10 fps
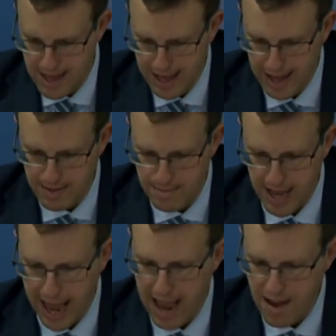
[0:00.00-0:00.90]
Um,
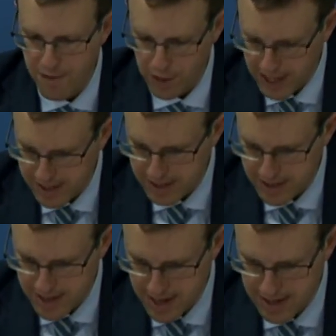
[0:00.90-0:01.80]
and for
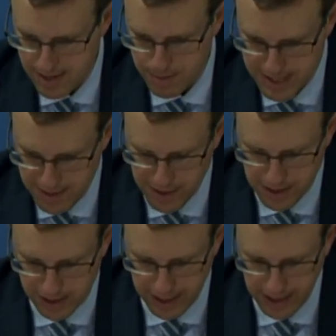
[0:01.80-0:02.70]
Kazakhstan
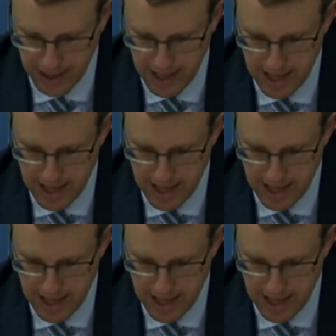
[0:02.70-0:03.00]
specifically,